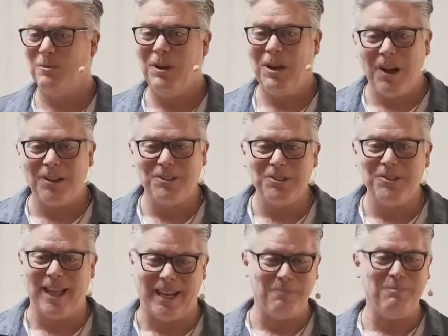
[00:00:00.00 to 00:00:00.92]
We all
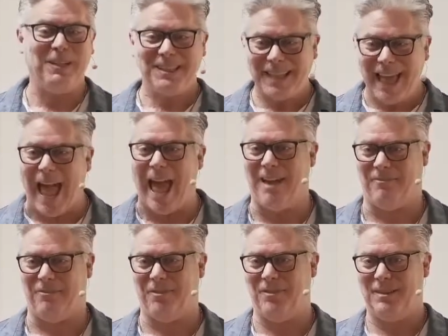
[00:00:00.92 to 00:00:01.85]
do that and we
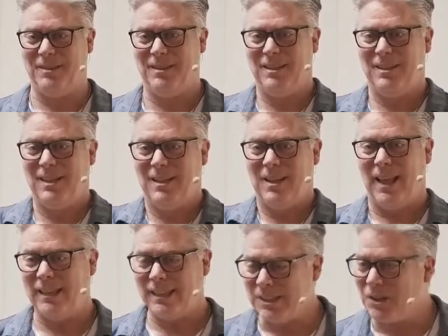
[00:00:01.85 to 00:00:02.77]
laugh.
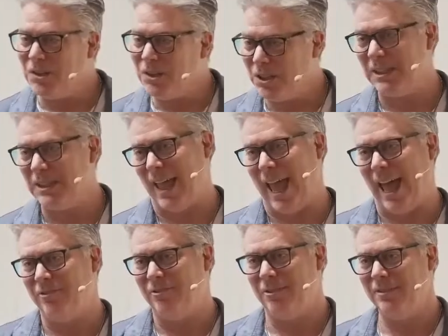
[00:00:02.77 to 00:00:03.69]
And it's a good
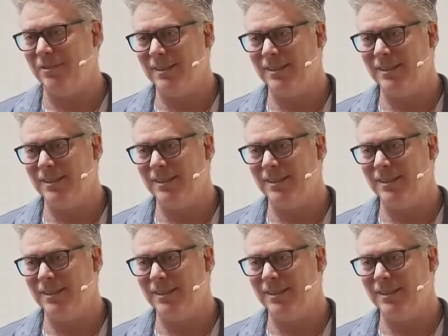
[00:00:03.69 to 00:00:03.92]
laugh.